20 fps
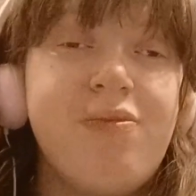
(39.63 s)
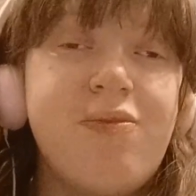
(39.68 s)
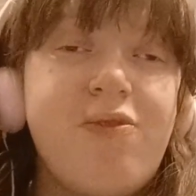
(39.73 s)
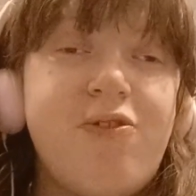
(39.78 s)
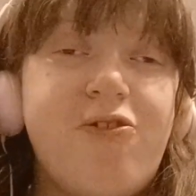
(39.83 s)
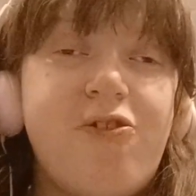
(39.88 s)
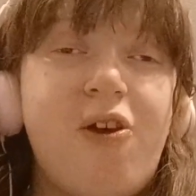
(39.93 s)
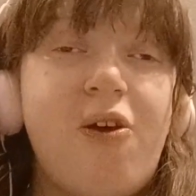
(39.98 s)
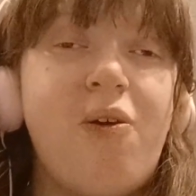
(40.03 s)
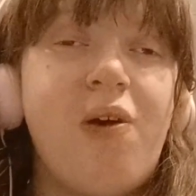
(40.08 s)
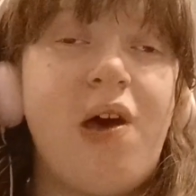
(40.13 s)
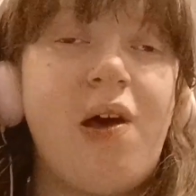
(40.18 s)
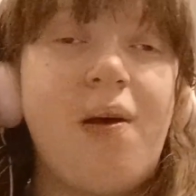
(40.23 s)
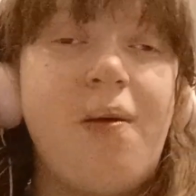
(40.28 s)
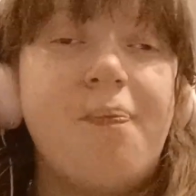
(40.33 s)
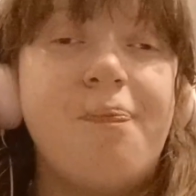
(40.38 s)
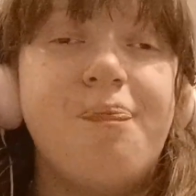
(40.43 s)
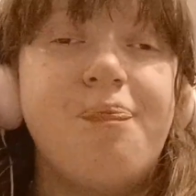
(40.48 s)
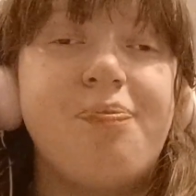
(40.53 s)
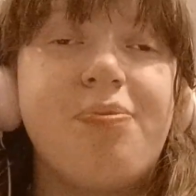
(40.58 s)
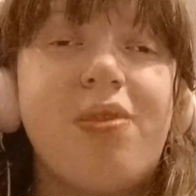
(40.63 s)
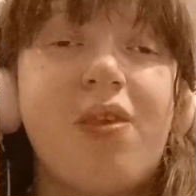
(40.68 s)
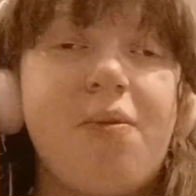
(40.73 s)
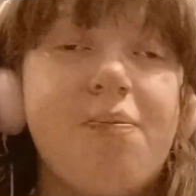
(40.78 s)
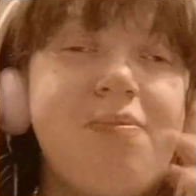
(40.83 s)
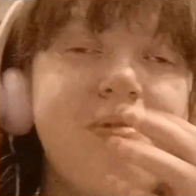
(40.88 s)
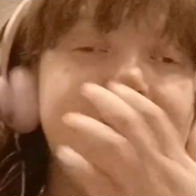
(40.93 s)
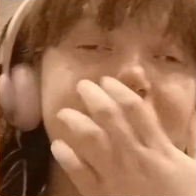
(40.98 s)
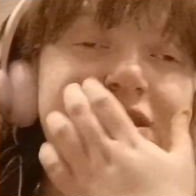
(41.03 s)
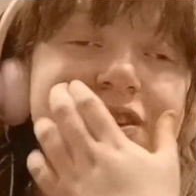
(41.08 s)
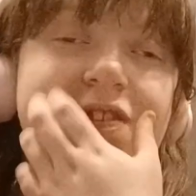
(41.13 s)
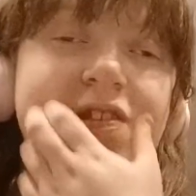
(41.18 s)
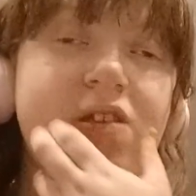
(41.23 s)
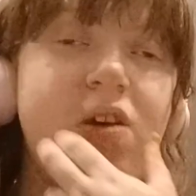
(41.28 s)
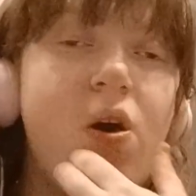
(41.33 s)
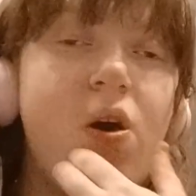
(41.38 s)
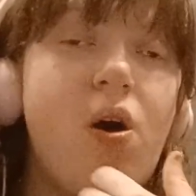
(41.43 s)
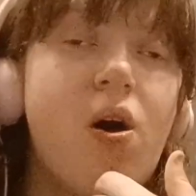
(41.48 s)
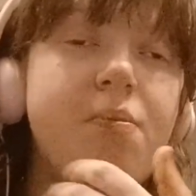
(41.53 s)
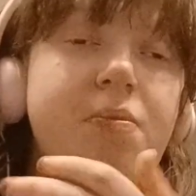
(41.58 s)
So, um, please
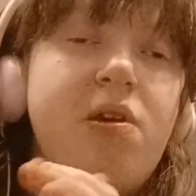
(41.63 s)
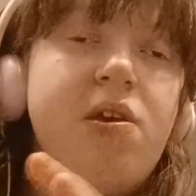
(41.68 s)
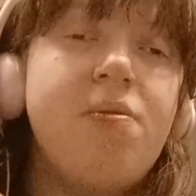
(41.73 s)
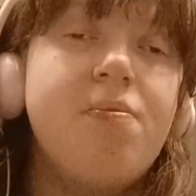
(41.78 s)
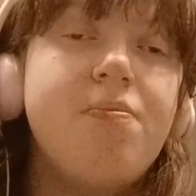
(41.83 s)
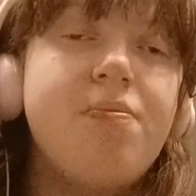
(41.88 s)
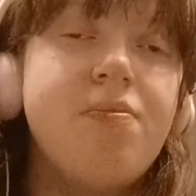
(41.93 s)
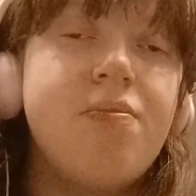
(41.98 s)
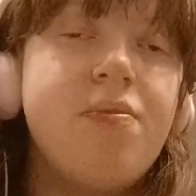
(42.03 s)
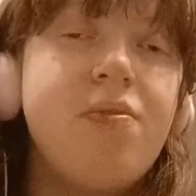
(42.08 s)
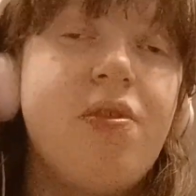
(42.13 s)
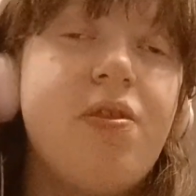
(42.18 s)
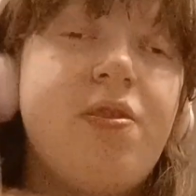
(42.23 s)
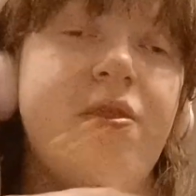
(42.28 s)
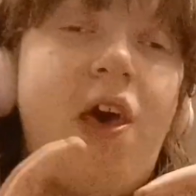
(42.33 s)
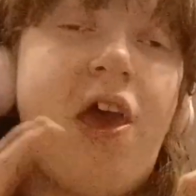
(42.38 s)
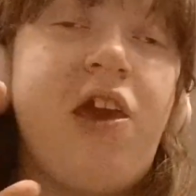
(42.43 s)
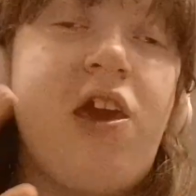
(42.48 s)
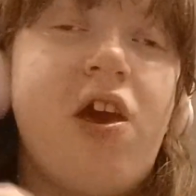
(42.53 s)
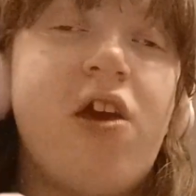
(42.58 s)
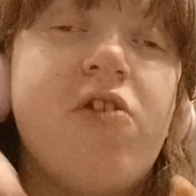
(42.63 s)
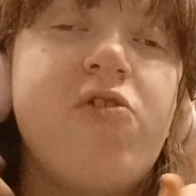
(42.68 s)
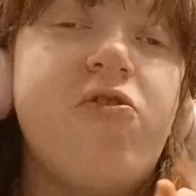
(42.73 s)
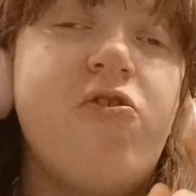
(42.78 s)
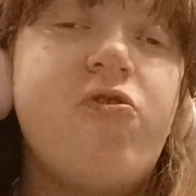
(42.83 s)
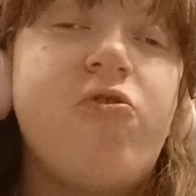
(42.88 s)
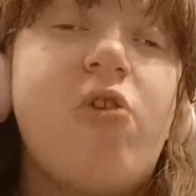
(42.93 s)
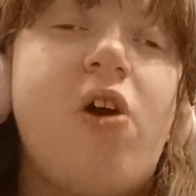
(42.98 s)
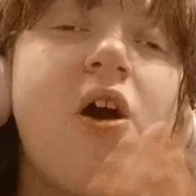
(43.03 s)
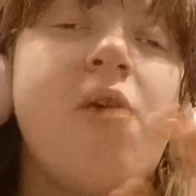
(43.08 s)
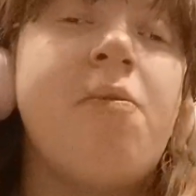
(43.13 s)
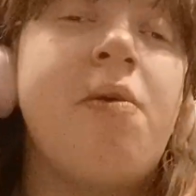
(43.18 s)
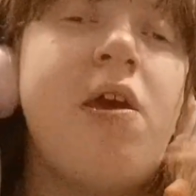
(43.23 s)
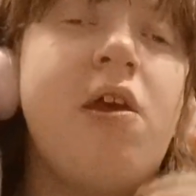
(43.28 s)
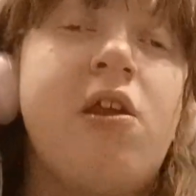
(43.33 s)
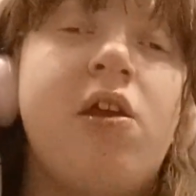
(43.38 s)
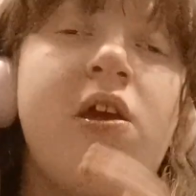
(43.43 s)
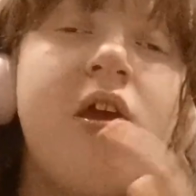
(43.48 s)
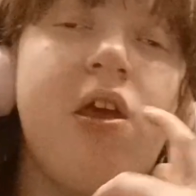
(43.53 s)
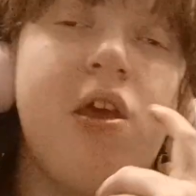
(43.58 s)
comment, like, subscribe,
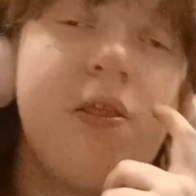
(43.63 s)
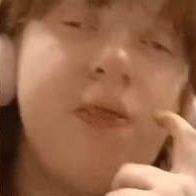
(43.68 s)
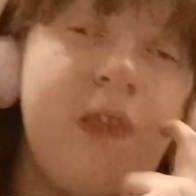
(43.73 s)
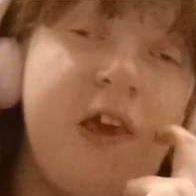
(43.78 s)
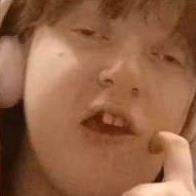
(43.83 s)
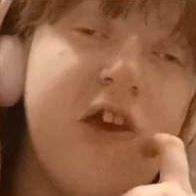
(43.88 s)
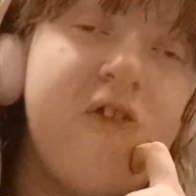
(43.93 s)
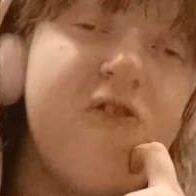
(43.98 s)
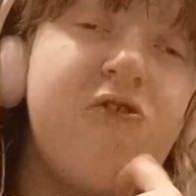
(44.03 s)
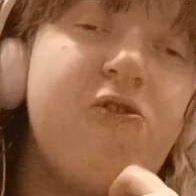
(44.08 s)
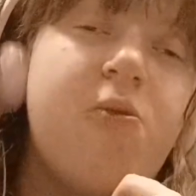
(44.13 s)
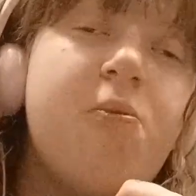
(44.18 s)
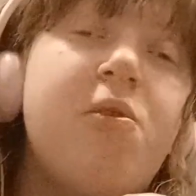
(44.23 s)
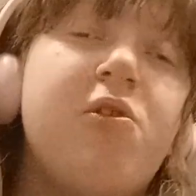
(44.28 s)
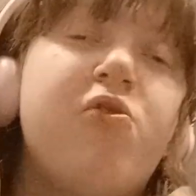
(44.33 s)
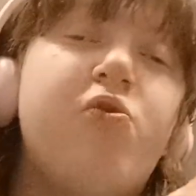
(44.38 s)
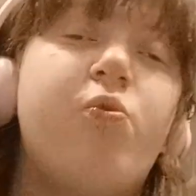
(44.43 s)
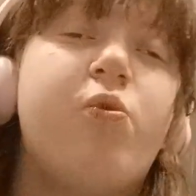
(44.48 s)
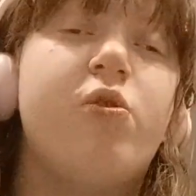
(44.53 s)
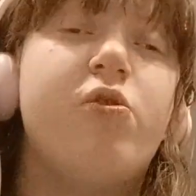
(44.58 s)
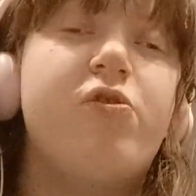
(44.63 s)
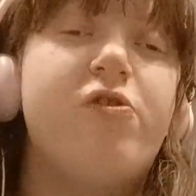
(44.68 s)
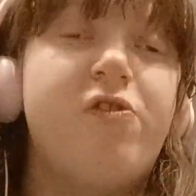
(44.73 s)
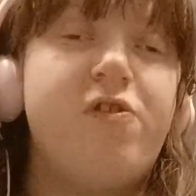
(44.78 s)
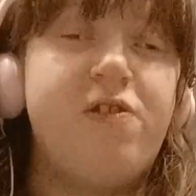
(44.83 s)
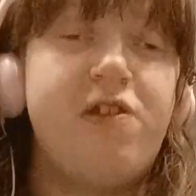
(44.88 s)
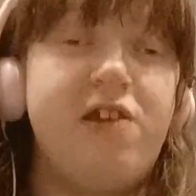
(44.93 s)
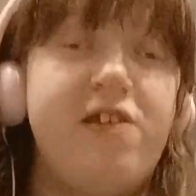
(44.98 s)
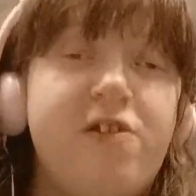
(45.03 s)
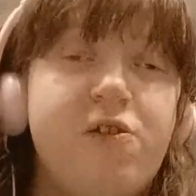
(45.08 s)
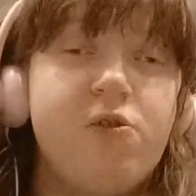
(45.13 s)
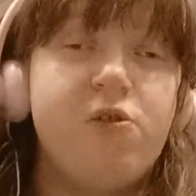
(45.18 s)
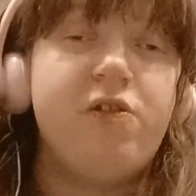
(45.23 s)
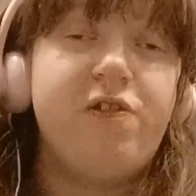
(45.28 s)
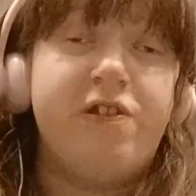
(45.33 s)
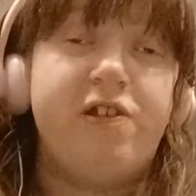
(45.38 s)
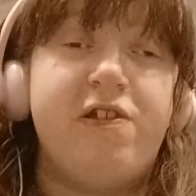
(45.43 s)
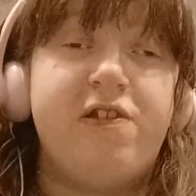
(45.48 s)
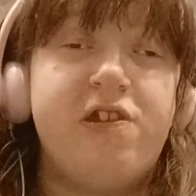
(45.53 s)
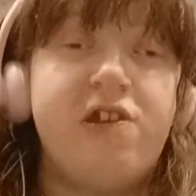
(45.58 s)
and thank you so much for
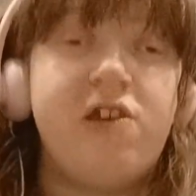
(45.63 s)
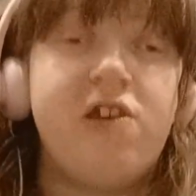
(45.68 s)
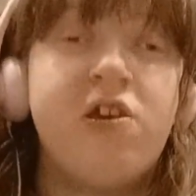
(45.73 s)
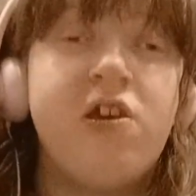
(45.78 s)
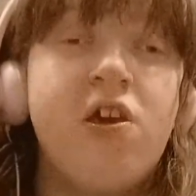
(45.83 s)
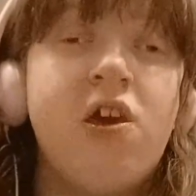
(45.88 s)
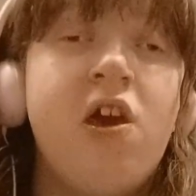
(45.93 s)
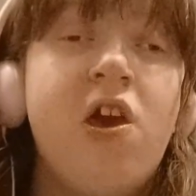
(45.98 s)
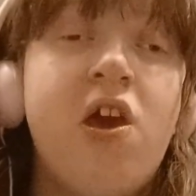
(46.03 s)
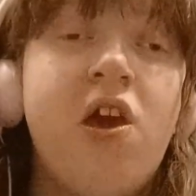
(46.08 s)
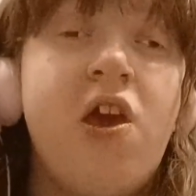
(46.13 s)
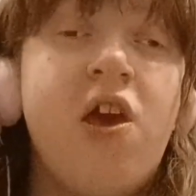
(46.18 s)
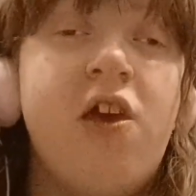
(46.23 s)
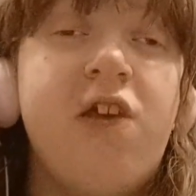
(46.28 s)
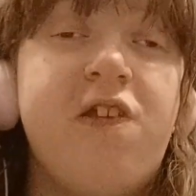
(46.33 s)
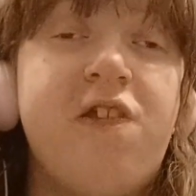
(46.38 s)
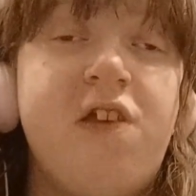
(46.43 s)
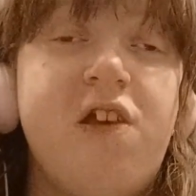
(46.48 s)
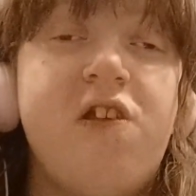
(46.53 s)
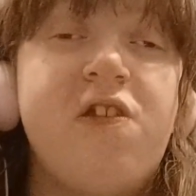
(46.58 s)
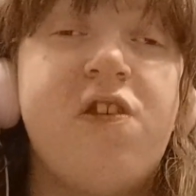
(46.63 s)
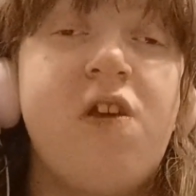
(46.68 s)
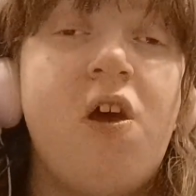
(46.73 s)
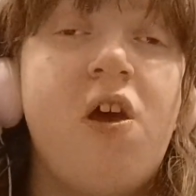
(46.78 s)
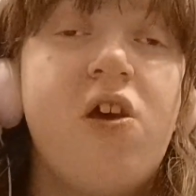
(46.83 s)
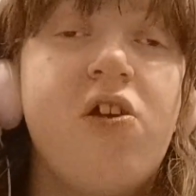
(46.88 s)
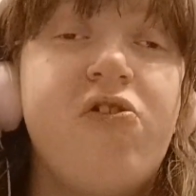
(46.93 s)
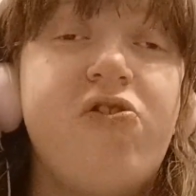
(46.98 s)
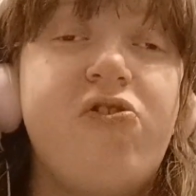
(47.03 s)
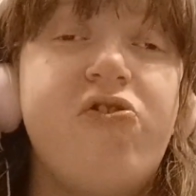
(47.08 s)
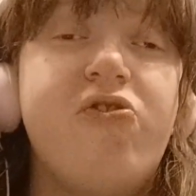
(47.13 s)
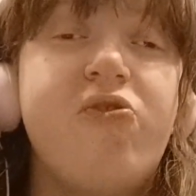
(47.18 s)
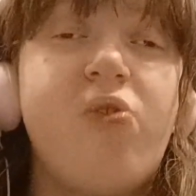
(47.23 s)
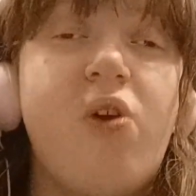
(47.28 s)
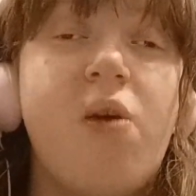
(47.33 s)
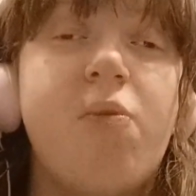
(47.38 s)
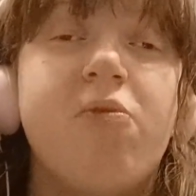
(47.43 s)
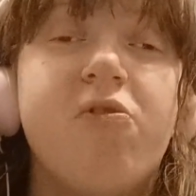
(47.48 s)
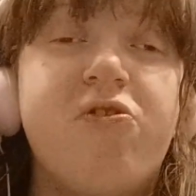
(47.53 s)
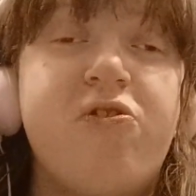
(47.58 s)
666 subscribers.